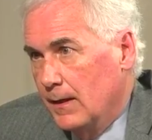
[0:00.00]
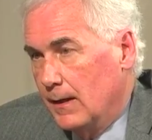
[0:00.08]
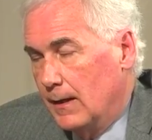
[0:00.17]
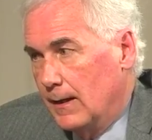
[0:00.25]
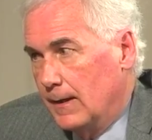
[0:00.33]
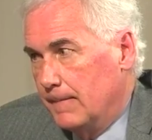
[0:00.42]

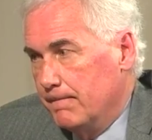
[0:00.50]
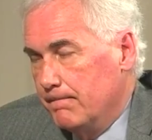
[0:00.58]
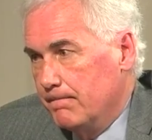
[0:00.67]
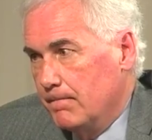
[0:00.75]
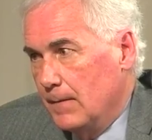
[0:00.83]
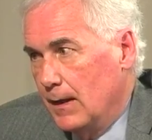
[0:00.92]
Um,
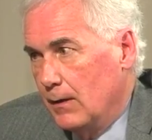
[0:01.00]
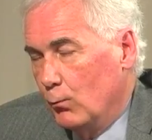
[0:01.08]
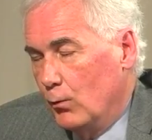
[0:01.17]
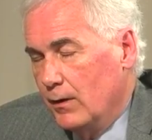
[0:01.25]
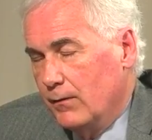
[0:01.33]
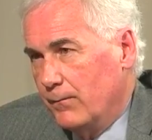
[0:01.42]
and
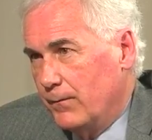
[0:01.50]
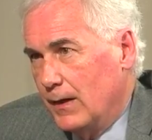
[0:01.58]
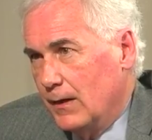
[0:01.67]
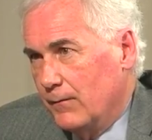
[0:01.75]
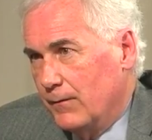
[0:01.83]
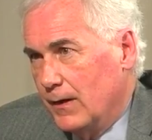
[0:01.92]
one of the
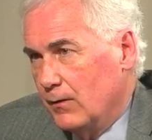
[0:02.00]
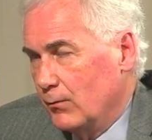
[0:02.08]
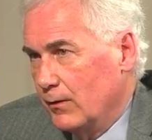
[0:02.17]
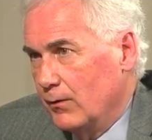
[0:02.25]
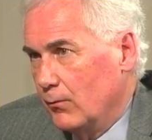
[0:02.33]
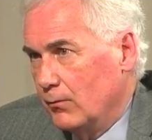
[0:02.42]
firefighters,
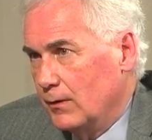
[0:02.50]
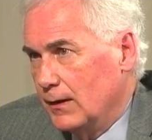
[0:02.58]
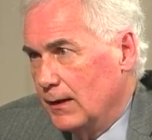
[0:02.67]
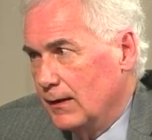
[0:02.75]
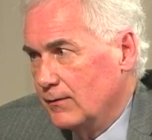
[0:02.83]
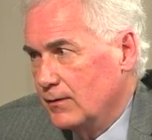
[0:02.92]
one of the old
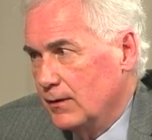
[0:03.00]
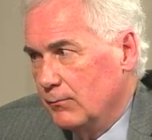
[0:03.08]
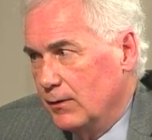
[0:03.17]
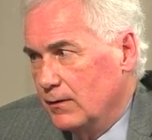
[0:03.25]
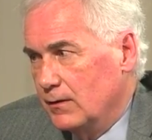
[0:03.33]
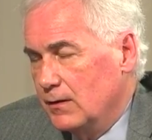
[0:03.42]
guys,
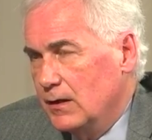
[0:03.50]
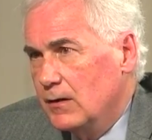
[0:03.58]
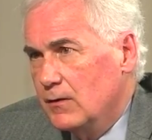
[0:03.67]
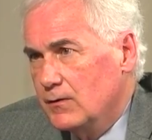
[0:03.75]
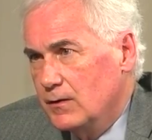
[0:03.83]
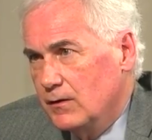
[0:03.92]
with
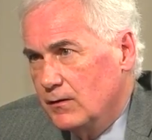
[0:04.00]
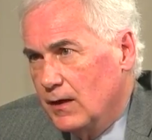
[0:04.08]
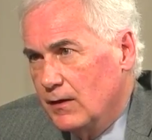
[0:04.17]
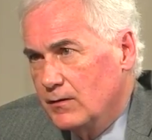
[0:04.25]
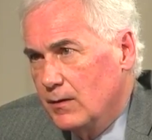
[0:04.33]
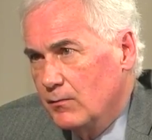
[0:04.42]
tears in his
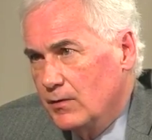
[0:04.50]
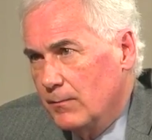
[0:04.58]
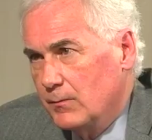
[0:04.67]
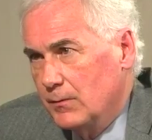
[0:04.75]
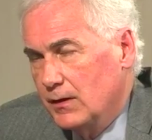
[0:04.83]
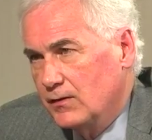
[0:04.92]
eyes, comes
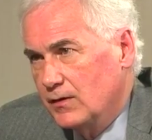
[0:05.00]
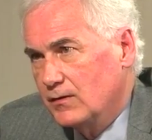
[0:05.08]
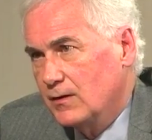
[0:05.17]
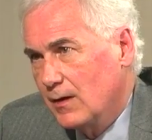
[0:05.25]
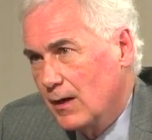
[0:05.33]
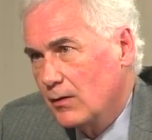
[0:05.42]
up to me and he says,
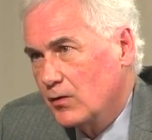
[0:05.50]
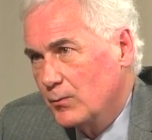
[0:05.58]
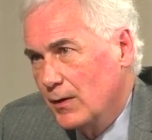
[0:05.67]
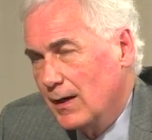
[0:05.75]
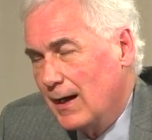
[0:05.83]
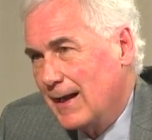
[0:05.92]

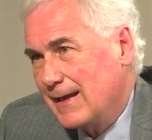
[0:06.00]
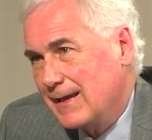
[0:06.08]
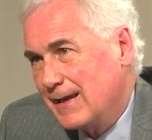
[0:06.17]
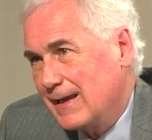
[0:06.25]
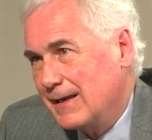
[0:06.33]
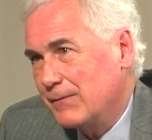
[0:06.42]
Congressman, I
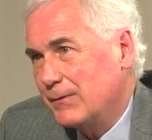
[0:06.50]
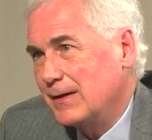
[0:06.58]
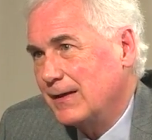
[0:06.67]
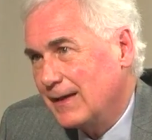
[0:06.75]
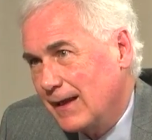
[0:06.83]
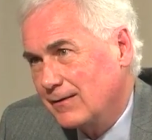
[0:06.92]
can't
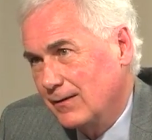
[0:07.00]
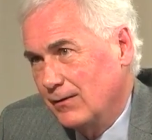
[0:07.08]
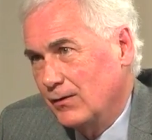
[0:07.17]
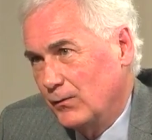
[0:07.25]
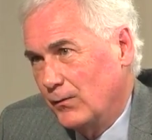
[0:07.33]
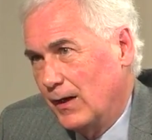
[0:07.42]
even get to
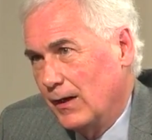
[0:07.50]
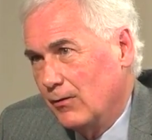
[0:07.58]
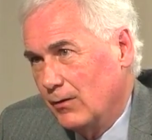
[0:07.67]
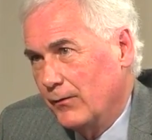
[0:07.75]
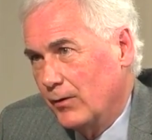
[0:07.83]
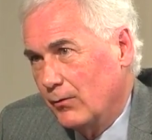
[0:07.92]
this
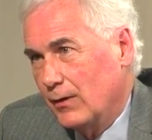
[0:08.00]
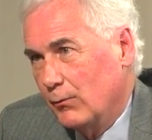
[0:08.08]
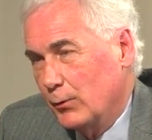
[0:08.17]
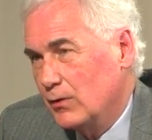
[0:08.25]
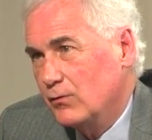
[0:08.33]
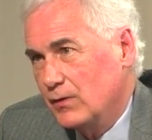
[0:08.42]
fire on the
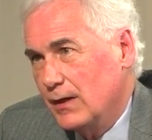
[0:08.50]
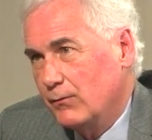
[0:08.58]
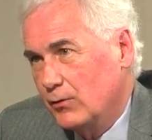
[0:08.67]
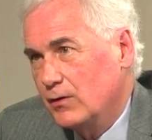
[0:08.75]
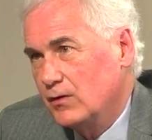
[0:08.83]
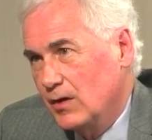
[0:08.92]
ground. We used to
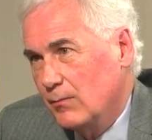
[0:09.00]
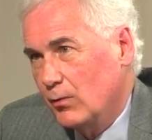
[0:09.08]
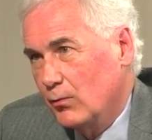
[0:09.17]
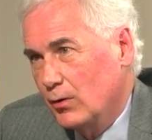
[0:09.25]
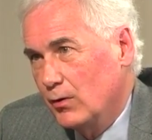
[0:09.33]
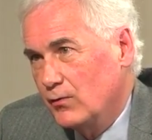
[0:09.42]
have good
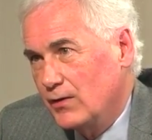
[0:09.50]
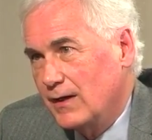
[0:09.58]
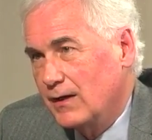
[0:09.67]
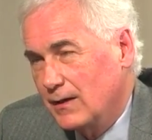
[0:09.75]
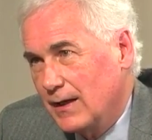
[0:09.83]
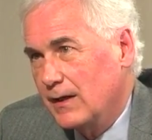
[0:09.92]
timber roads. I
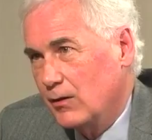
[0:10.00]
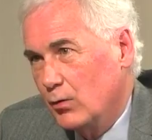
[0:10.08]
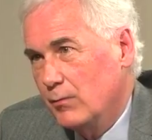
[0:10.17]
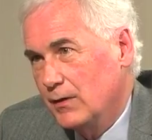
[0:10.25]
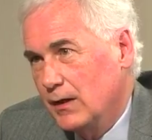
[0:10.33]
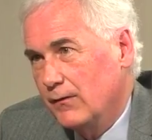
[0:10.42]
could get
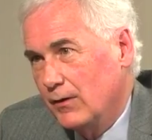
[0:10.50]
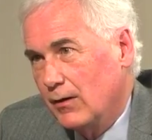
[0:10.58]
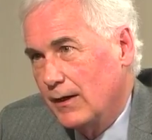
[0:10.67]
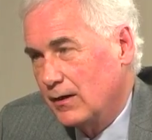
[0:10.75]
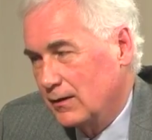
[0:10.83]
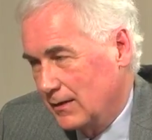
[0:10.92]
equipment in there.
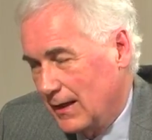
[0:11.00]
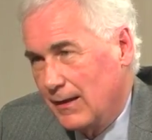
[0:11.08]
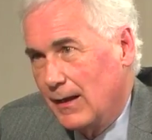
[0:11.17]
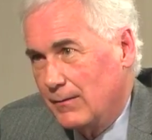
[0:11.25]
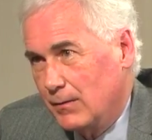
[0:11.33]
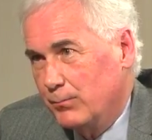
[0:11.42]
I could
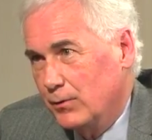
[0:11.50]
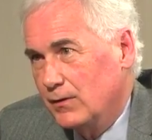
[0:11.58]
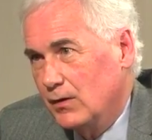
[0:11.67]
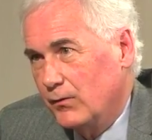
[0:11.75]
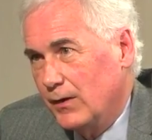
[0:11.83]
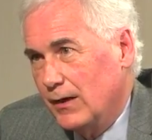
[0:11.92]
get, I could put
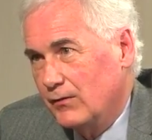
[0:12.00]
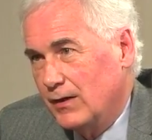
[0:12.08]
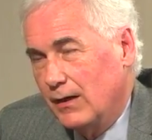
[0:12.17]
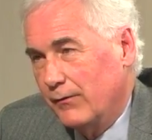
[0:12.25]
these fires out.